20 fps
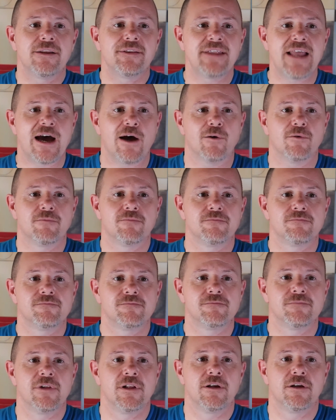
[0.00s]
Now,
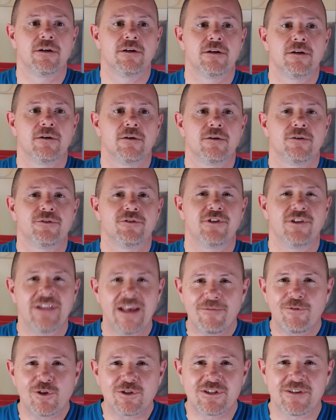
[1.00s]
the
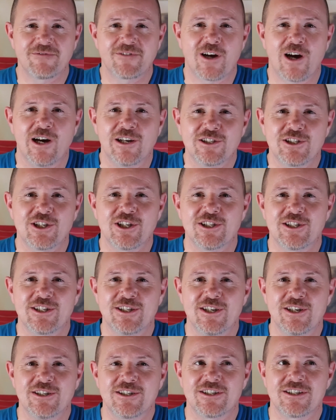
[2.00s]
levels of
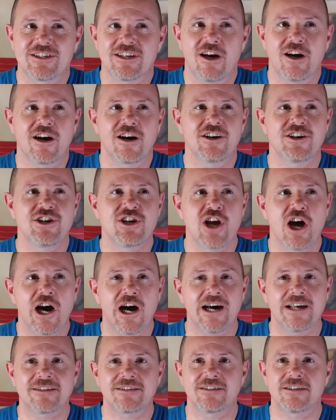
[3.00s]
consciousness are
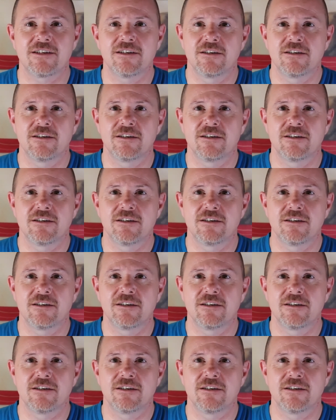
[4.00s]
not